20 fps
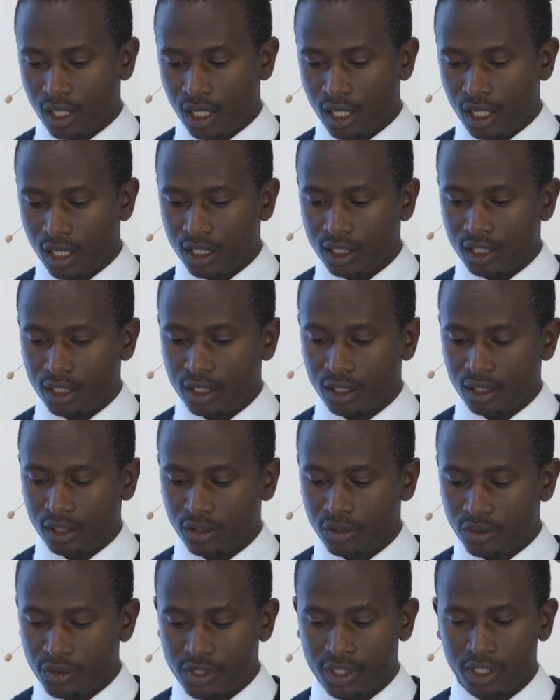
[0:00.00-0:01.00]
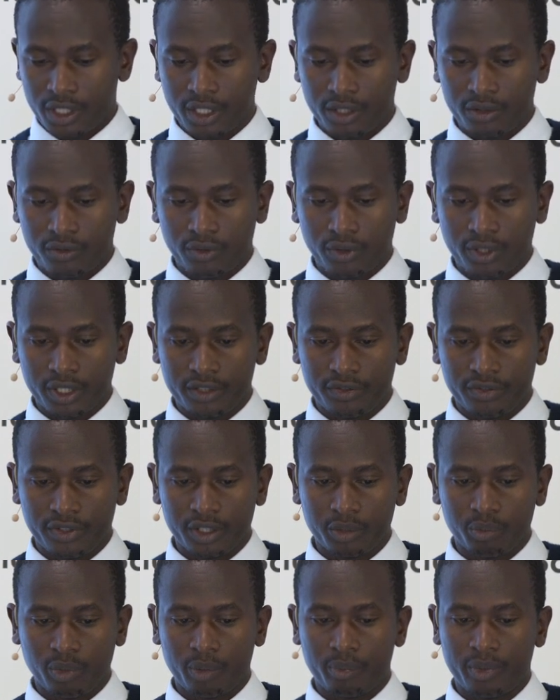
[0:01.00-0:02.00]
and using it for
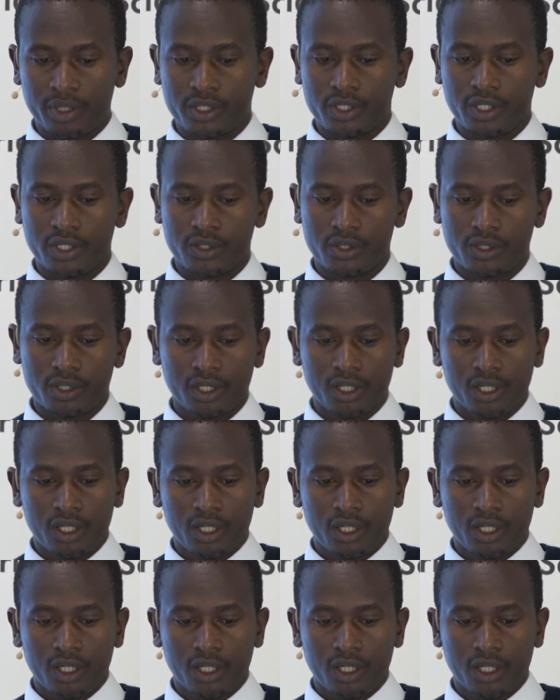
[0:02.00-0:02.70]
different purposes.